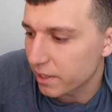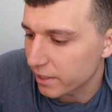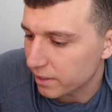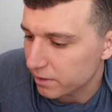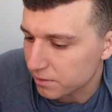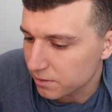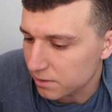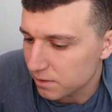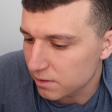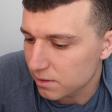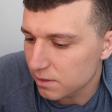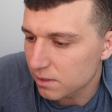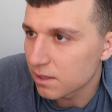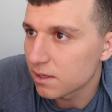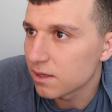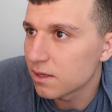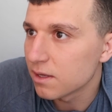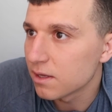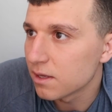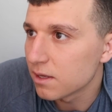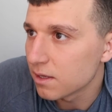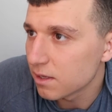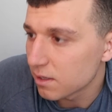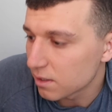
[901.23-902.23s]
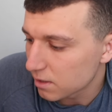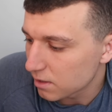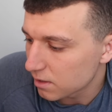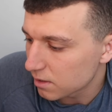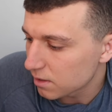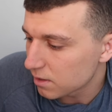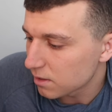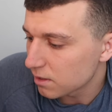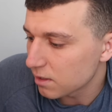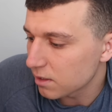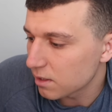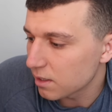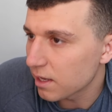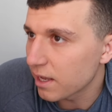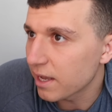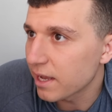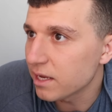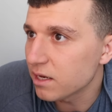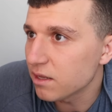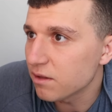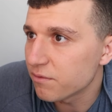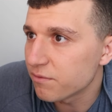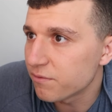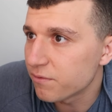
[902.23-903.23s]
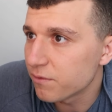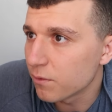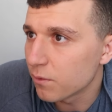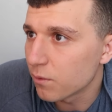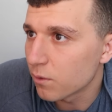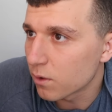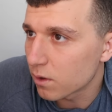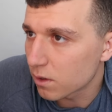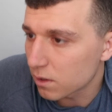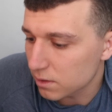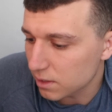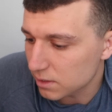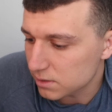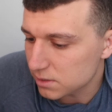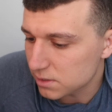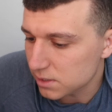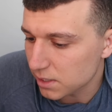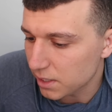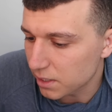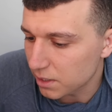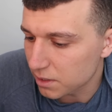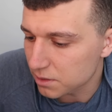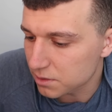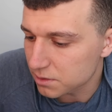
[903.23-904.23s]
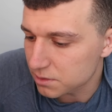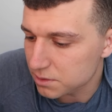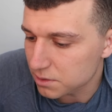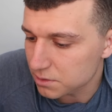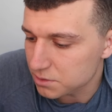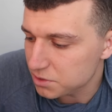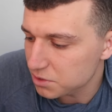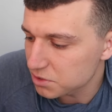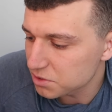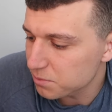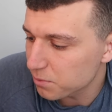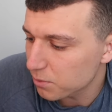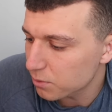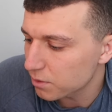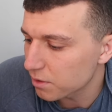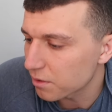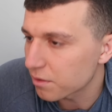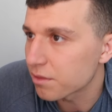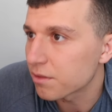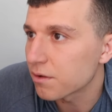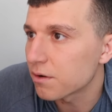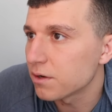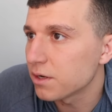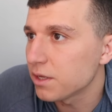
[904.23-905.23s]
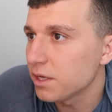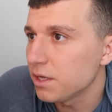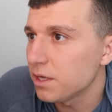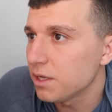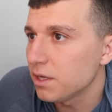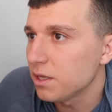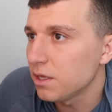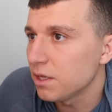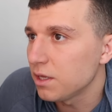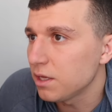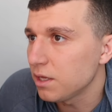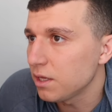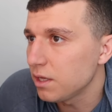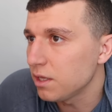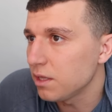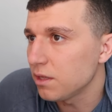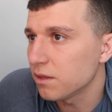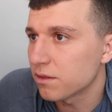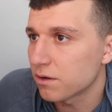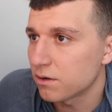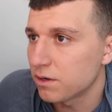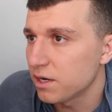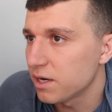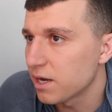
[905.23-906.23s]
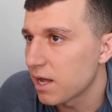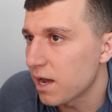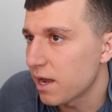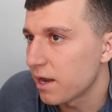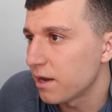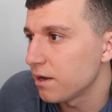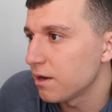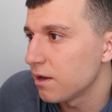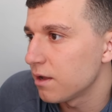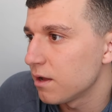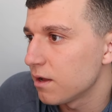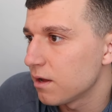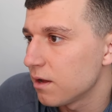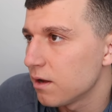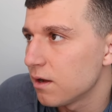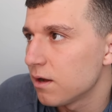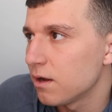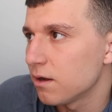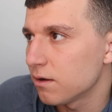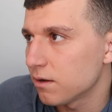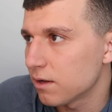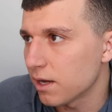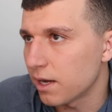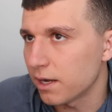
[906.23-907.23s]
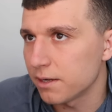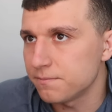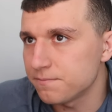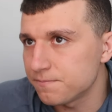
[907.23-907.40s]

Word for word: Like, 84, let's see here. So she was born in 30, 39. Okay.